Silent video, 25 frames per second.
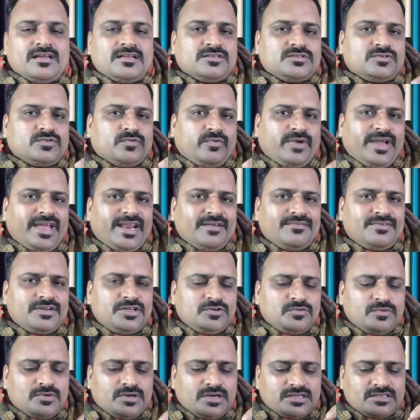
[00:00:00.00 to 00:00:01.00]
So whenever
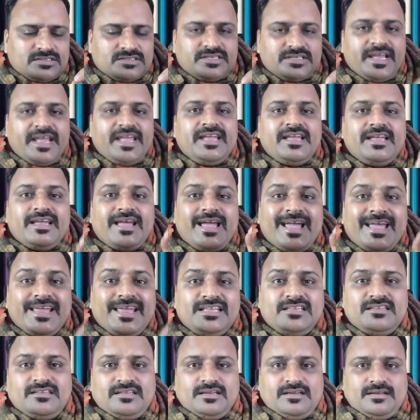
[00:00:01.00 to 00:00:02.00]
you are saying
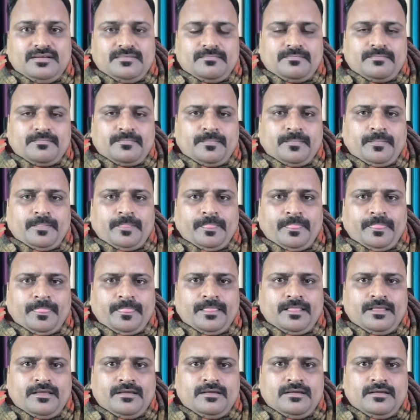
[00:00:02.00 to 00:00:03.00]
anything,
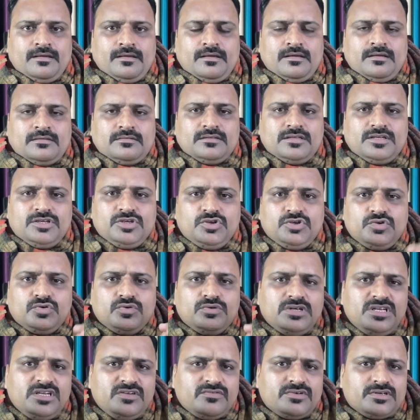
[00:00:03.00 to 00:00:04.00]
the
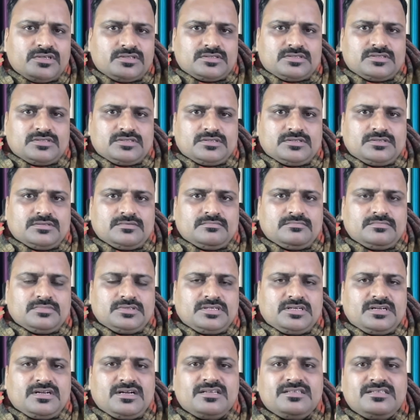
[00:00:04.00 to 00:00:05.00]
universe
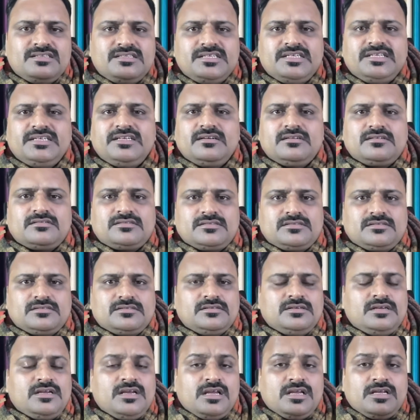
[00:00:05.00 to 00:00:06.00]
considers
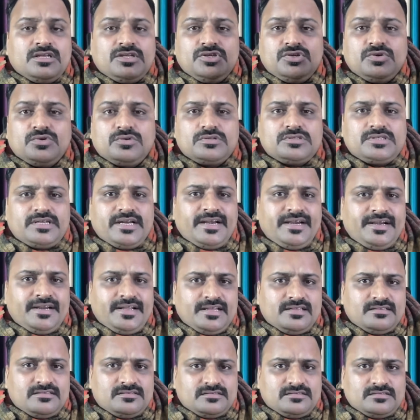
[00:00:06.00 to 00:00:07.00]
your
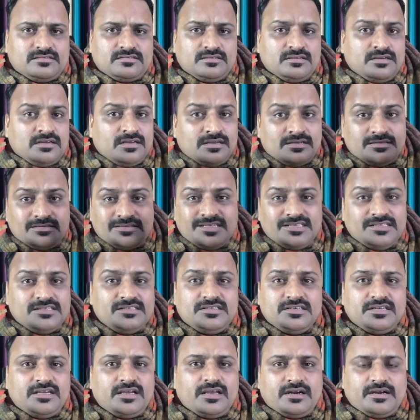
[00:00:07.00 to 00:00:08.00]
sentence
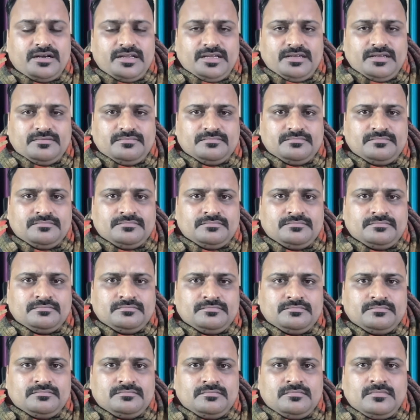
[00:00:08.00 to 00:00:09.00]
sincerely.
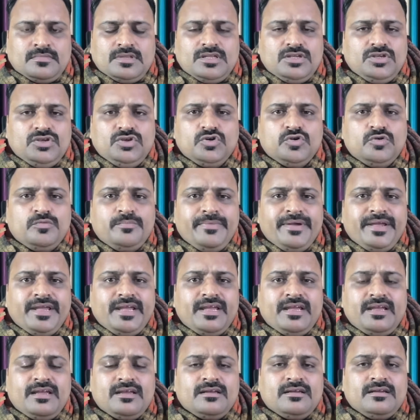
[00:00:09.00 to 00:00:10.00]
You
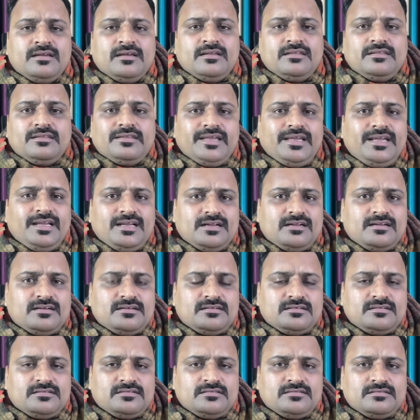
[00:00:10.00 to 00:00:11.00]
may think,
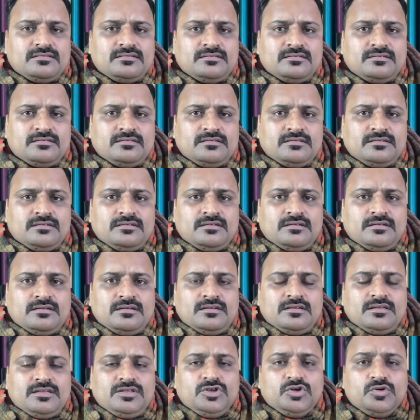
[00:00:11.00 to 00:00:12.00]

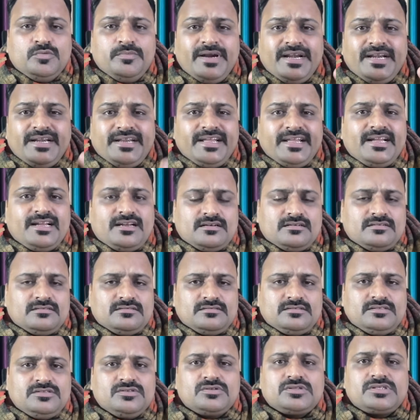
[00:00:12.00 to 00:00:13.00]
you may take
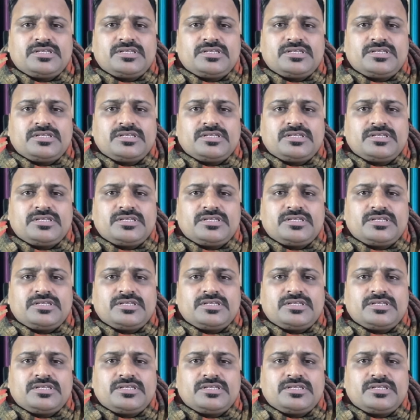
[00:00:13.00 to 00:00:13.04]
your